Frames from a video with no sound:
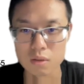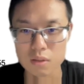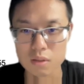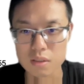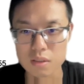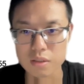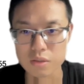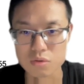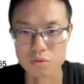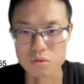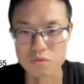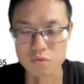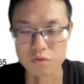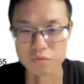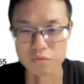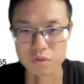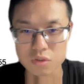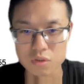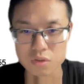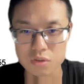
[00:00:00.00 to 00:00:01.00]
learn
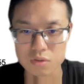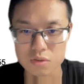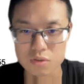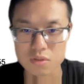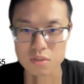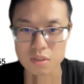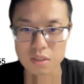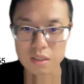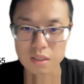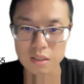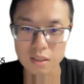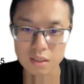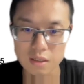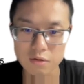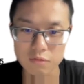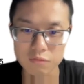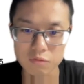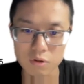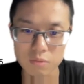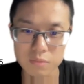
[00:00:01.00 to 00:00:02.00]
useful features
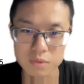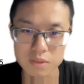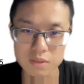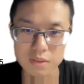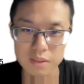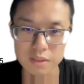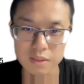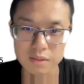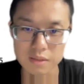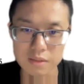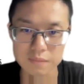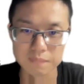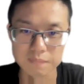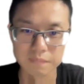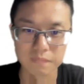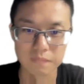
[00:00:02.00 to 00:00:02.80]
from the data.